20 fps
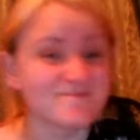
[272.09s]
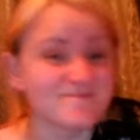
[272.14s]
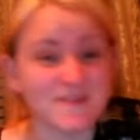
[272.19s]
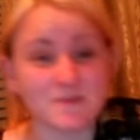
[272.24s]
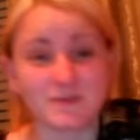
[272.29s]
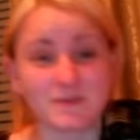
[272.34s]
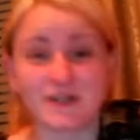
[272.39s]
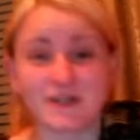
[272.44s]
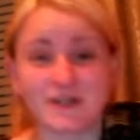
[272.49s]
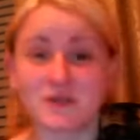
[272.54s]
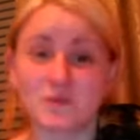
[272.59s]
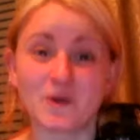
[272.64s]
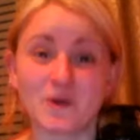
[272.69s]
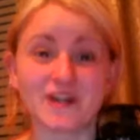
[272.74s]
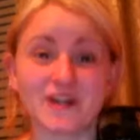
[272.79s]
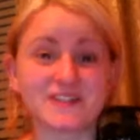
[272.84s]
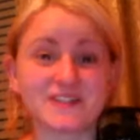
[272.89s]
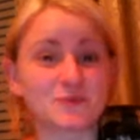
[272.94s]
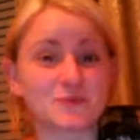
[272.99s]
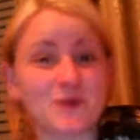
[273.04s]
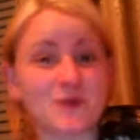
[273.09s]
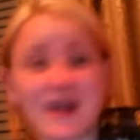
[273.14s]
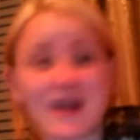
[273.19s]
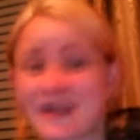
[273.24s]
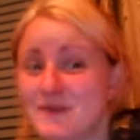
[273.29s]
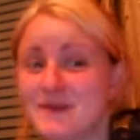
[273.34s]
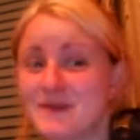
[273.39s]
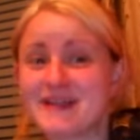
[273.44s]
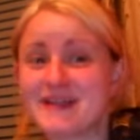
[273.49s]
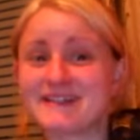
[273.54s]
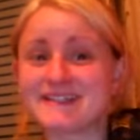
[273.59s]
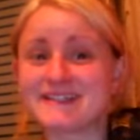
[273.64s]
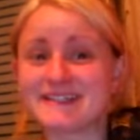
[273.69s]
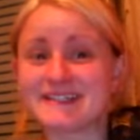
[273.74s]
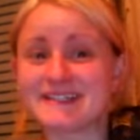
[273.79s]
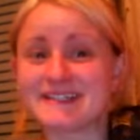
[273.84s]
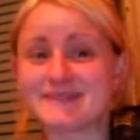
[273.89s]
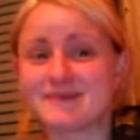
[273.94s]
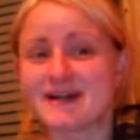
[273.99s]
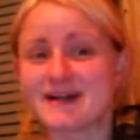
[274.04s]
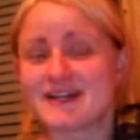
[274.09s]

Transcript: but it was recommended by